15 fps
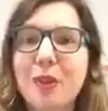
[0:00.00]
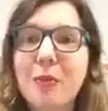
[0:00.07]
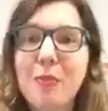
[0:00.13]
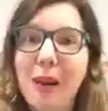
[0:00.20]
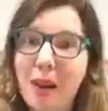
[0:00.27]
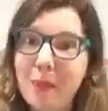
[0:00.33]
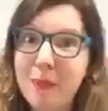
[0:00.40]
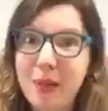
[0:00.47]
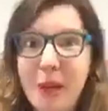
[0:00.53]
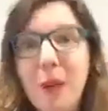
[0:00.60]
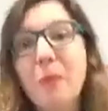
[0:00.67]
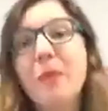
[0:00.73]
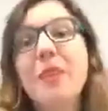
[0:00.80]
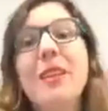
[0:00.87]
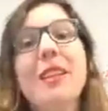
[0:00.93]
is pom
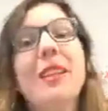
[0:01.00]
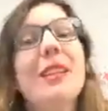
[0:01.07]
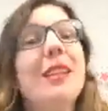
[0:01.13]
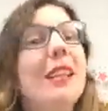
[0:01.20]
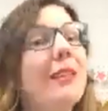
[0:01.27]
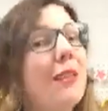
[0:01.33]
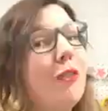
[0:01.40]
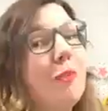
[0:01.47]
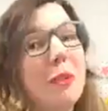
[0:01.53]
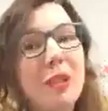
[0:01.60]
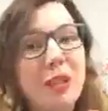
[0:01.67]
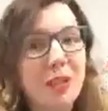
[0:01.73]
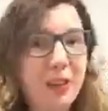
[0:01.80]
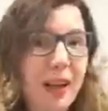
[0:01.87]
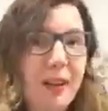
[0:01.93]
poms. If you've
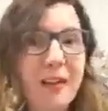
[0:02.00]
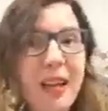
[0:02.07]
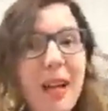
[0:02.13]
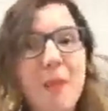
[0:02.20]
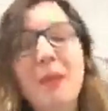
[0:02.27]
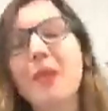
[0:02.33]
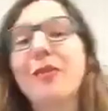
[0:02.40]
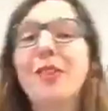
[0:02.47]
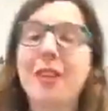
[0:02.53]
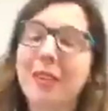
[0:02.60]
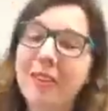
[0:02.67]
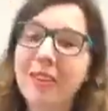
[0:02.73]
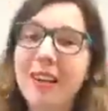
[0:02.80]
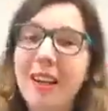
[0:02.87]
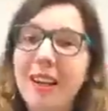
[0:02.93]
been to Craft Habit or
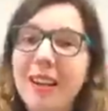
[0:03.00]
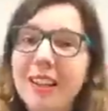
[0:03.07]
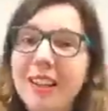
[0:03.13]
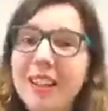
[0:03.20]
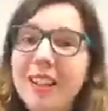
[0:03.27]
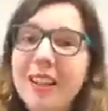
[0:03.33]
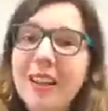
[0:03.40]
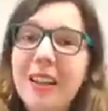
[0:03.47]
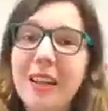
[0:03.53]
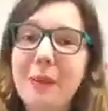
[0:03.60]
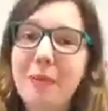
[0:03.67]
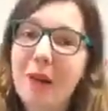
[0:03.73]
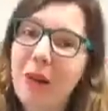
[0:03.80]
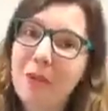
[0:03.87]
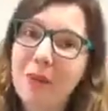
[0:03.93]
followed us at all, you know that
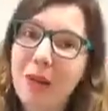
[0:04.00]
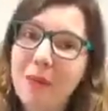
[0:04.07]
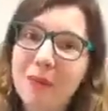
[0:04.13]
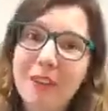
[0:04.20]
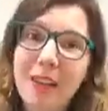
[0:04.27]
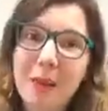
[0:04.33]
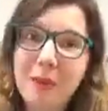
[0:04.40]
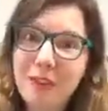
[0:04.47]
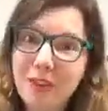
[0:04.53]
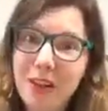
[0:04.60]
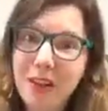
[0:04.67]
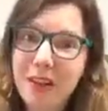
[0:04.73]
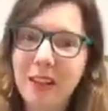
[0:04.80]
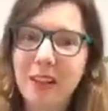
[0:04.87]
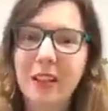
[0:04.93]
pom poms is how we
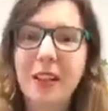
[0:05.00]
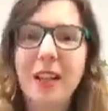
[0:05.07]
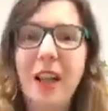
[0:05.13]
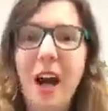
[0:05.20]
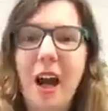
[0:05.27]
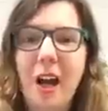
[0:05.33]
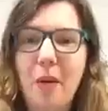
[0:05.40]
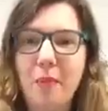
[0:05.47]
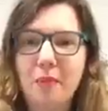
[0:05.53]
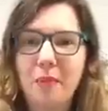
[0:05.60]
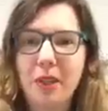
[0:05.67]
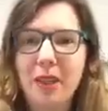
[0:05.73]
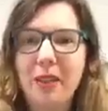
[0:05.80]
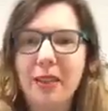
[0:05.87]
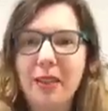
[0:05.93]
started.
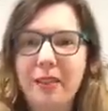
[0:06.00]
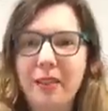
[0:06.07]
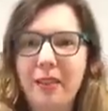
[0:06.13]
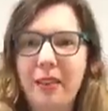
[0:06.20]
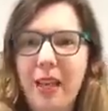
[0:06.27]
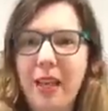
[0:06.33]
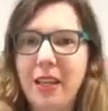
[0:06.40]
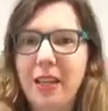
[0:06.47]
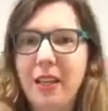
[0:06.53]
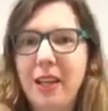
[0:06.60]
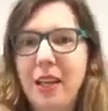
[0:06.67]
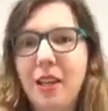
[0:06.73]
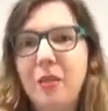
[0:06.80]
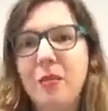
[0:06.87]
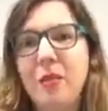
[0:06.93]
This is a
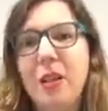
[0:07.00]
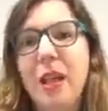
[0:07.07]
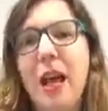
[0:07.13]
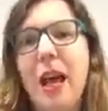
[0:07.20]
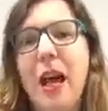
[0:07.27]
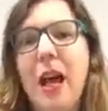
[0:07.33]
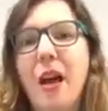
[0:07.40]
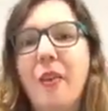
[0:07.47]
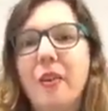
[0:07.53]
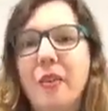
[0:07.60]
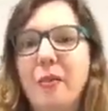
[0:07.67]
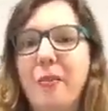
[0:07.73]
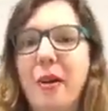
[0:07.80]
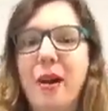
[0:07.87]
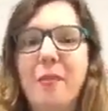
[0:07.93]
kit we have.
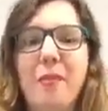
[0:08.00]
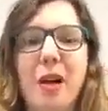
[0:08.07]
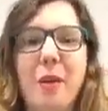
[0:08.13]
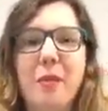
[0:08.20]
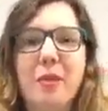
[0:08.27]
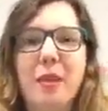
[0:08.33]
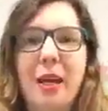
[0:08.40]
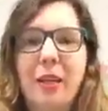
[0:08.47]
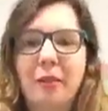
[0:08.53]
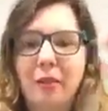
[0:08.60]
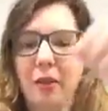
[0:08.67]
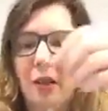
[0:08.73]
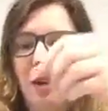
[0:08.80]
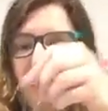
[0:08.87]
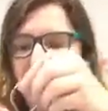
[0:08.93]
It's a pom pom and
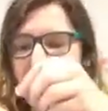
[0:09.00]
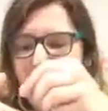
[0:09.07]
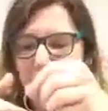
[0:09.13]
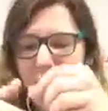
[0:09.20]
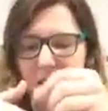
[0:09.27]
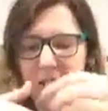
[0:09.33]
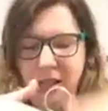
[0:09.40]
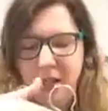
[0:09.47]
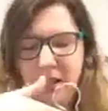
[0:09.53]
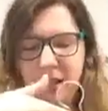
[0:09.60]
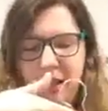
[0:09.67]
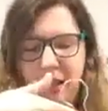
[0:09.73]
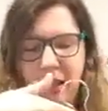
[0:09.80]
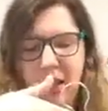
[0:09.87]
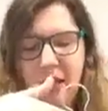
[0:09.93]
tassel garland,
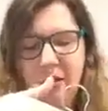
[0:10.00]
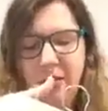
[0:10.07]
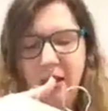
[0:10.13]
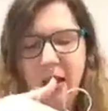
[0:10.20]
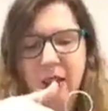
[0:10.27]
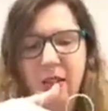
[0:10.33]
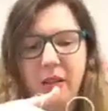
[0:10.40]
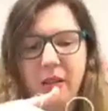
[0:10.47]
and I've got